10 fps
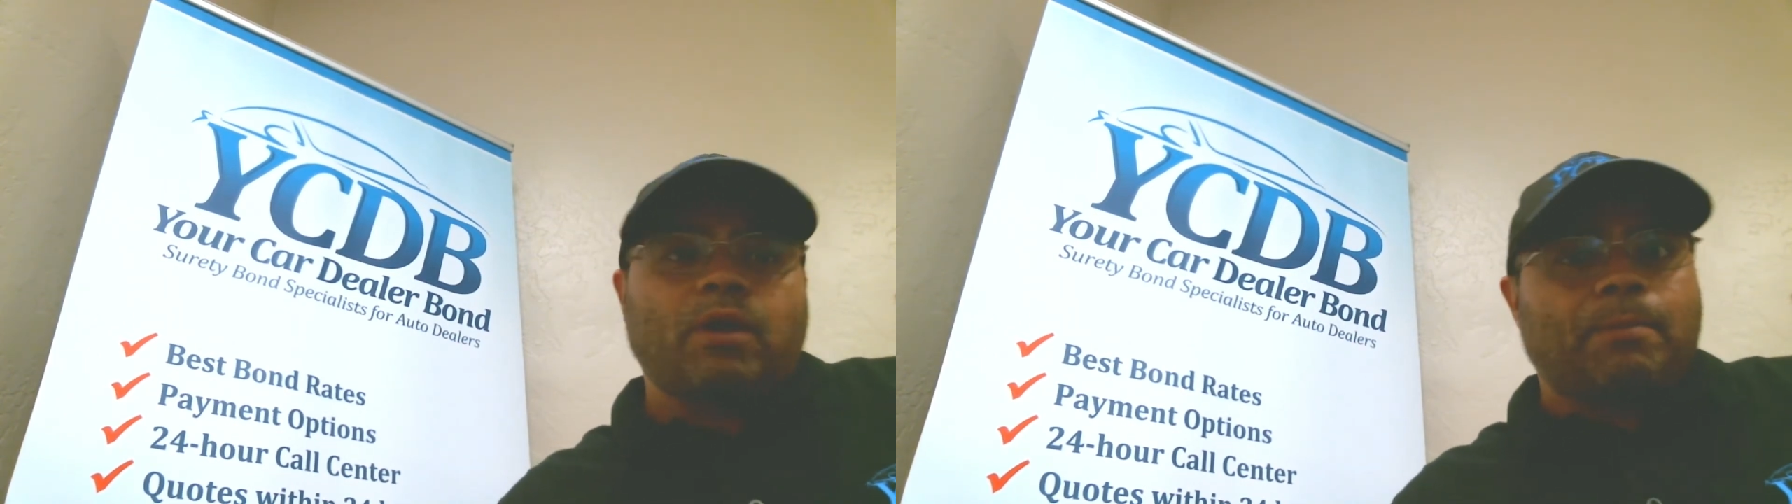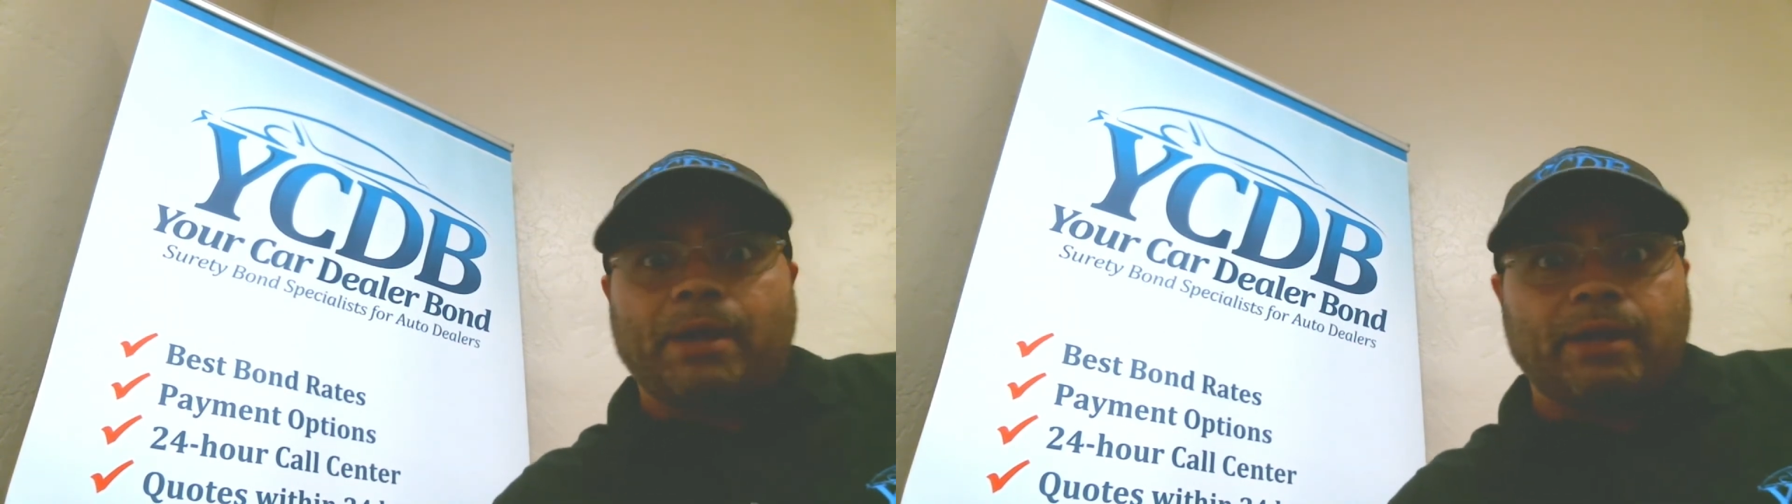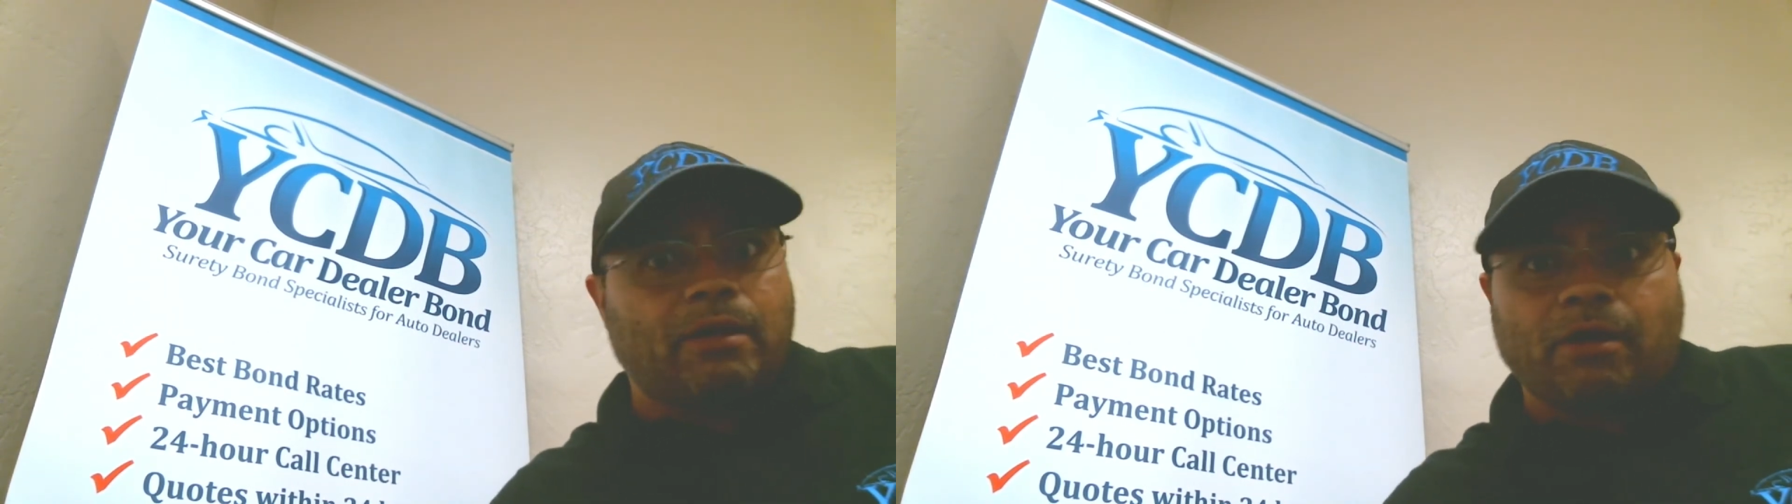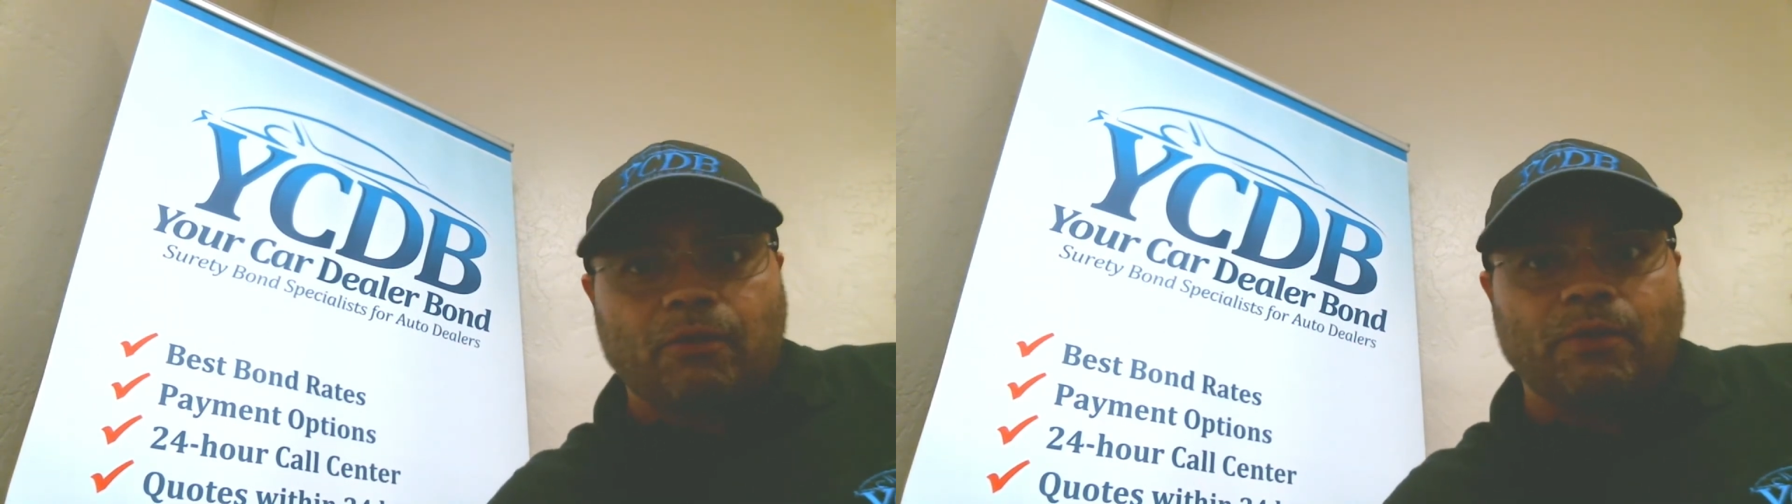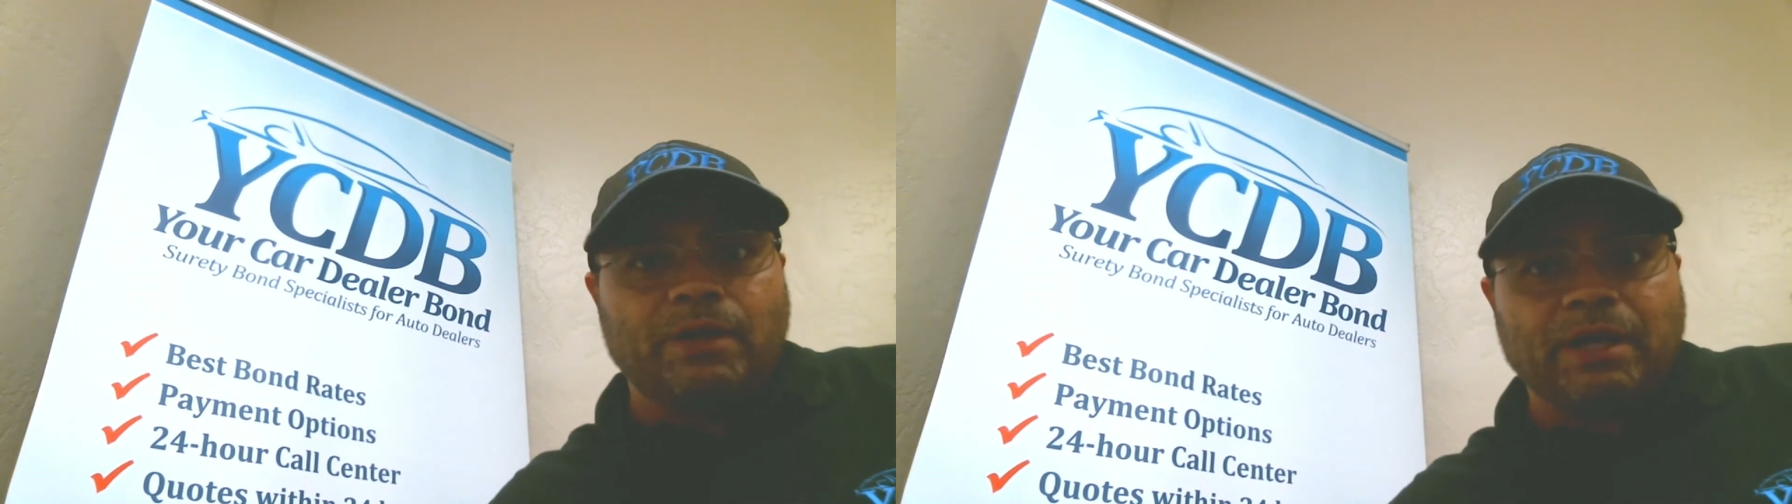want to buy a
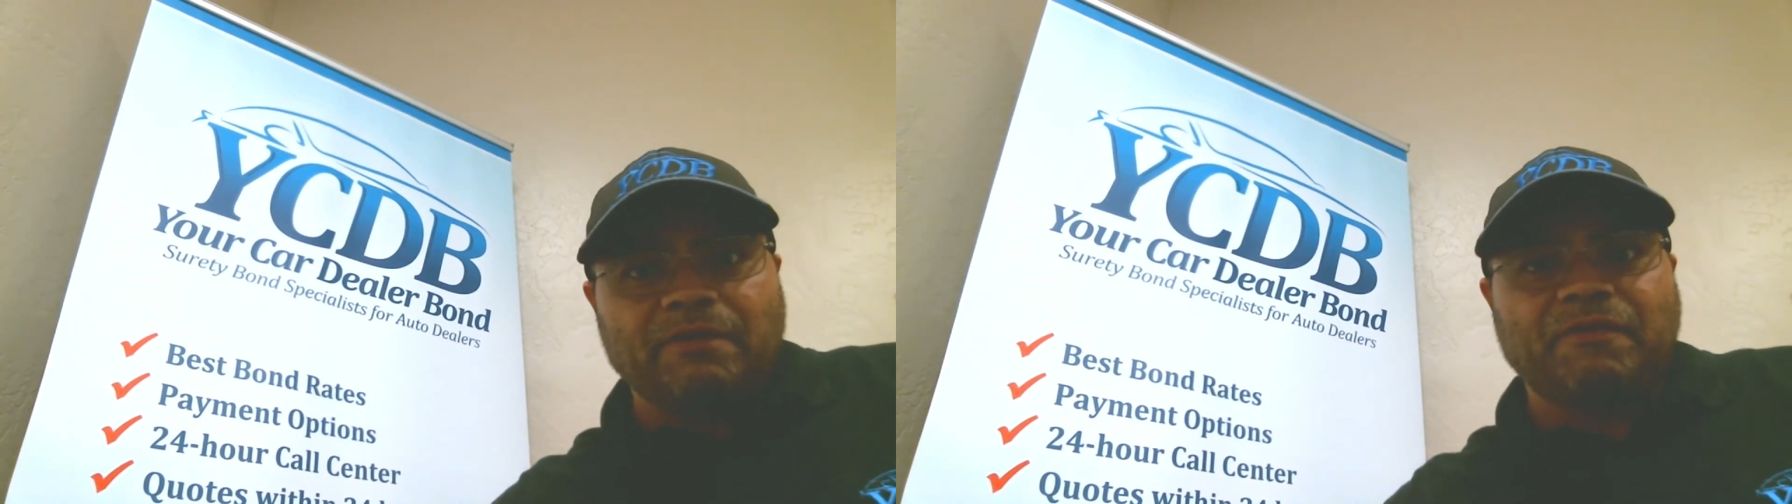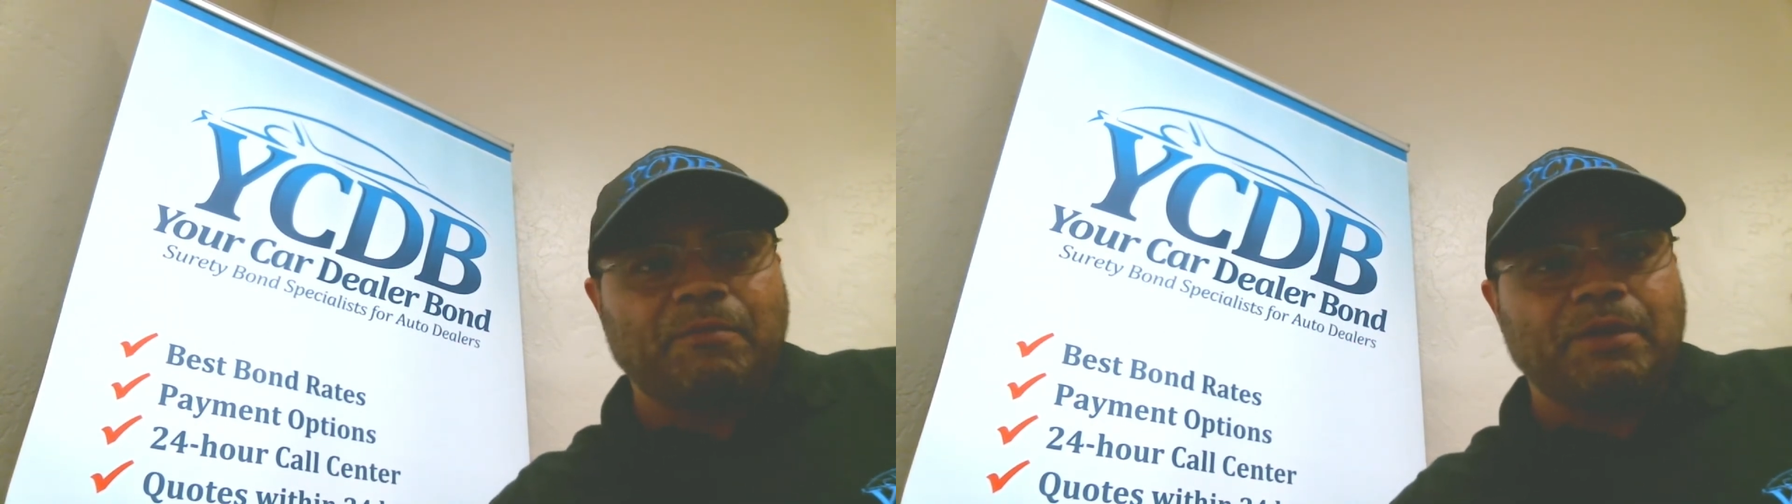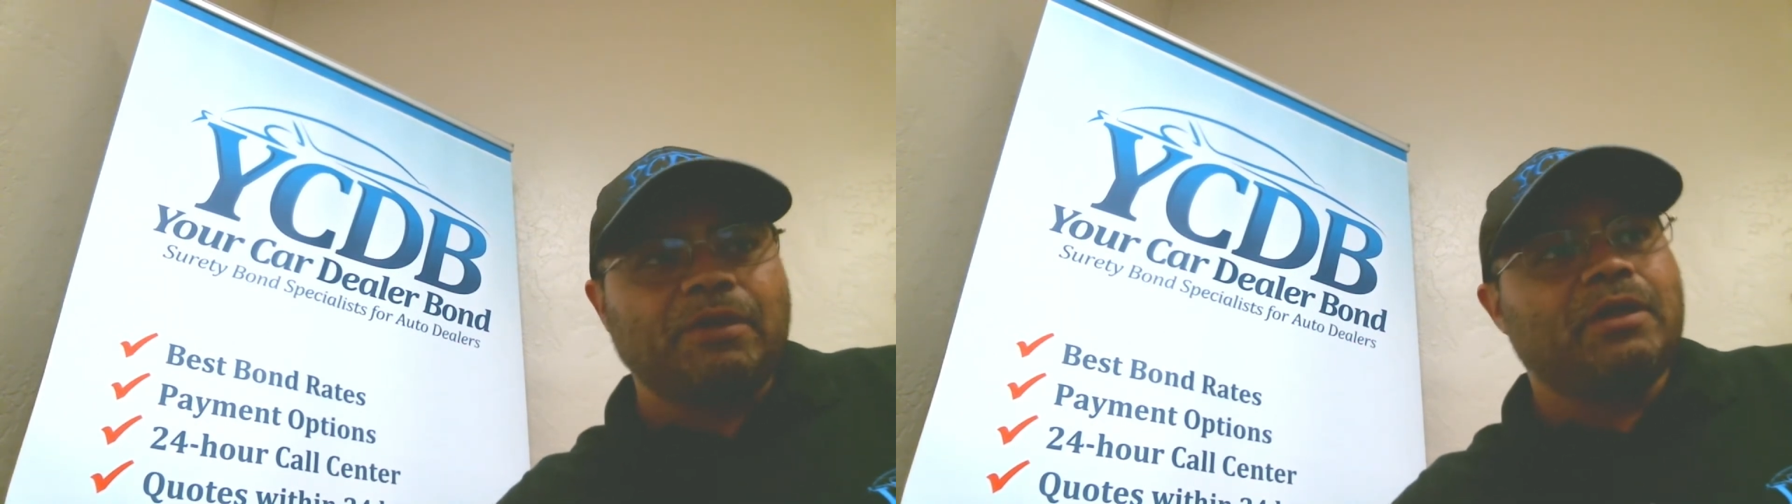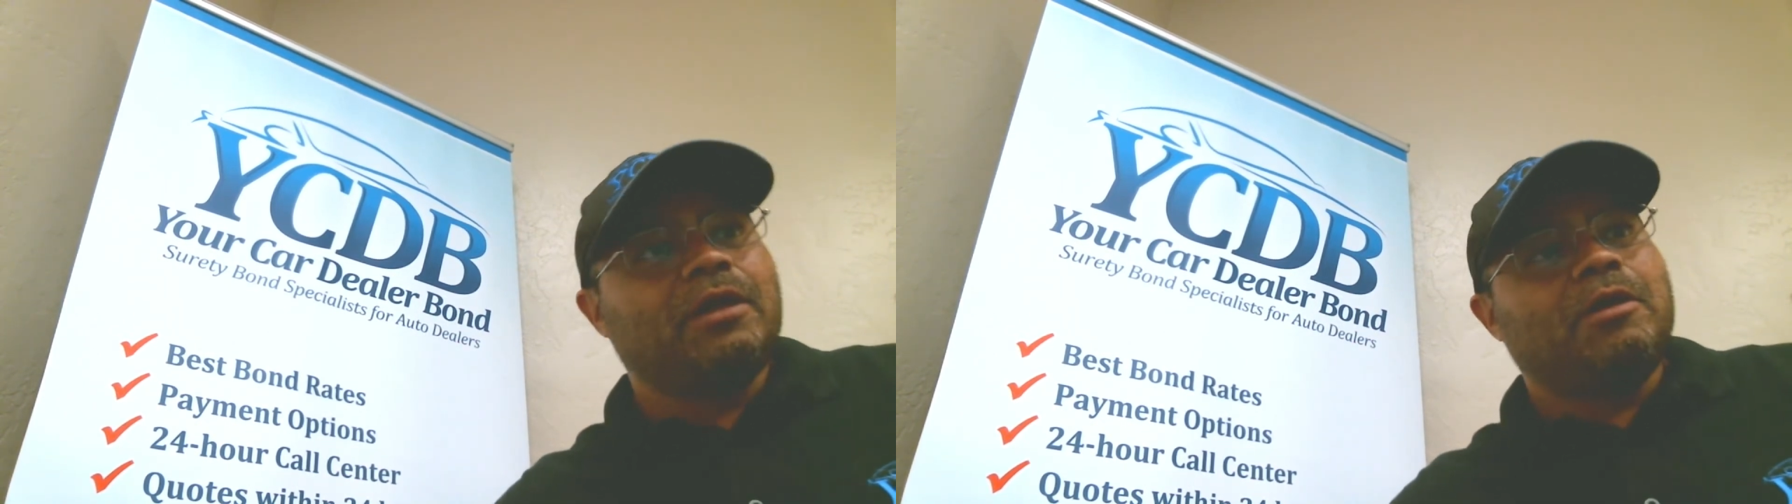car one day from you.